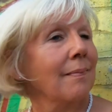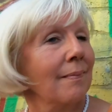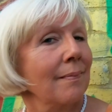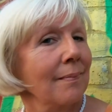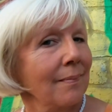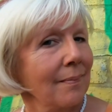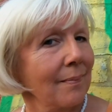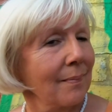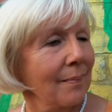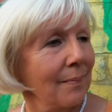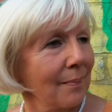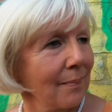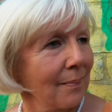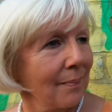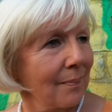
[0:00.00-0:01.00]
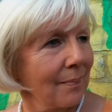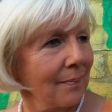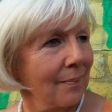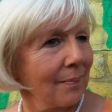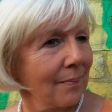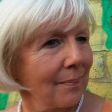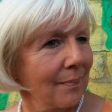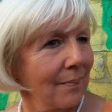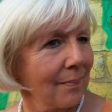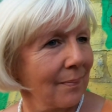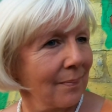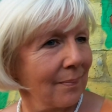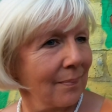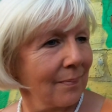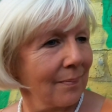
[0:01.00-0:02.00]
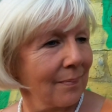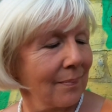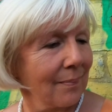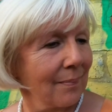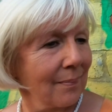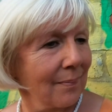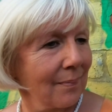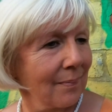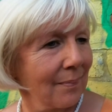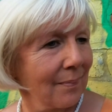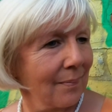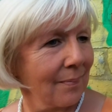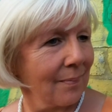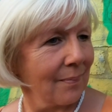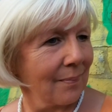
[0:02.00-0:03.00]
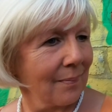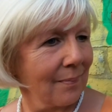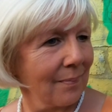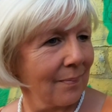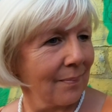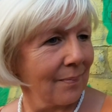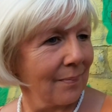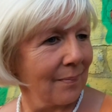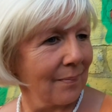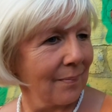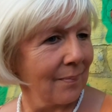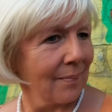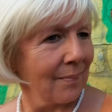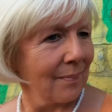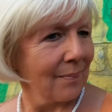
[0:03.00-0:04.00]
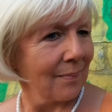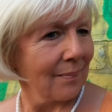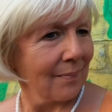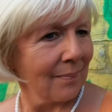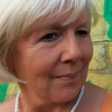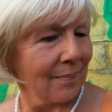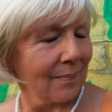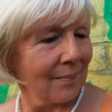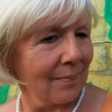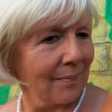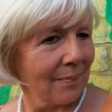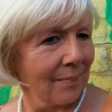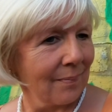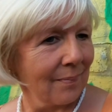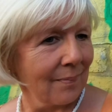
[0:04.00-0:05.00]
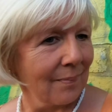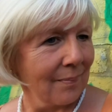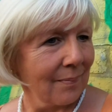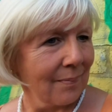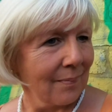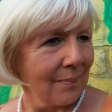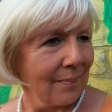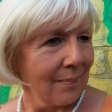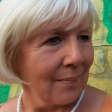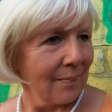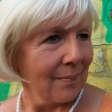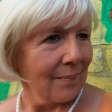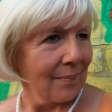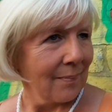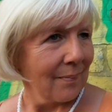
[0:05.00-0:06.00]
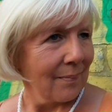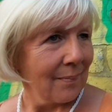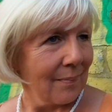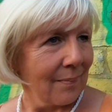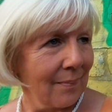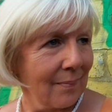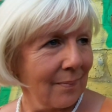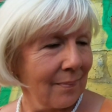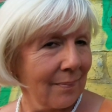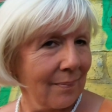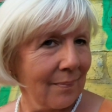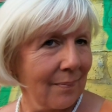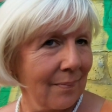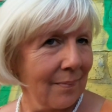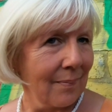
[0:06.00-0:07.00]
No words are spoken by the person on screen.